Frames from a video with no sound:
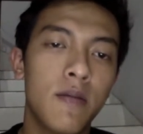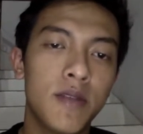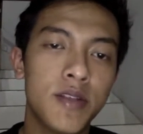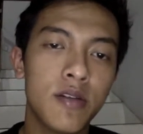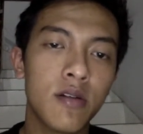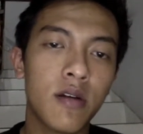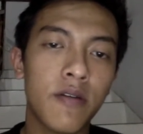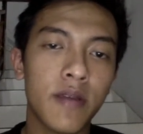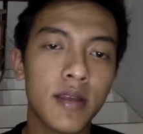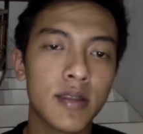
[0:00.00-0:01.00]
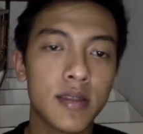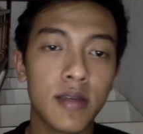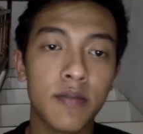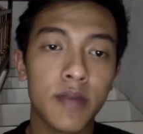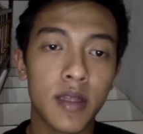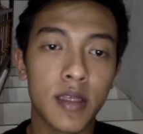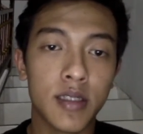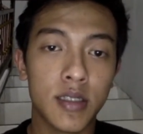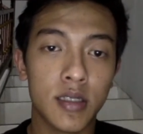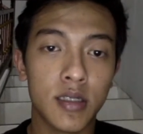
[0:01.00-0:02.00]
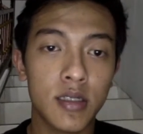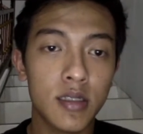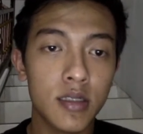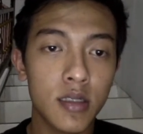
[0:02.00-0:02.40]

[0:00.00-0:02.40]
Psychographic segmentation